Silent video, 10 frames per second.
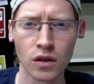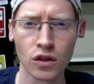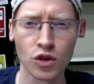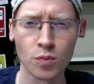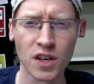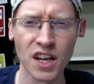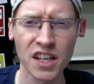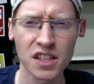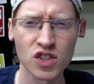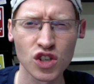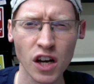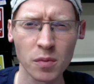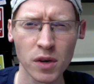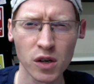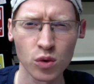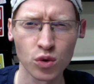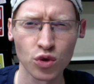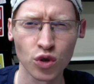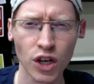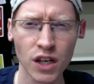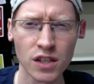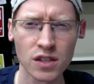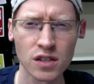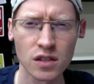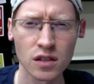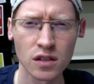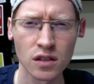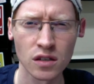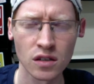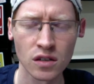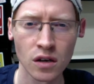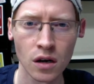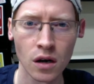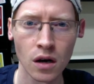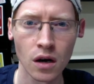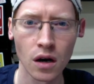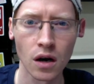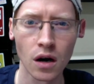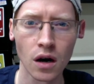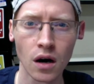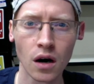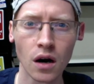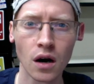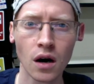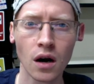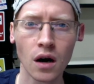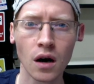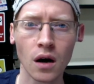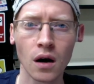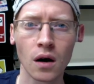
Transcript: You mean I can check my own grades? Oh.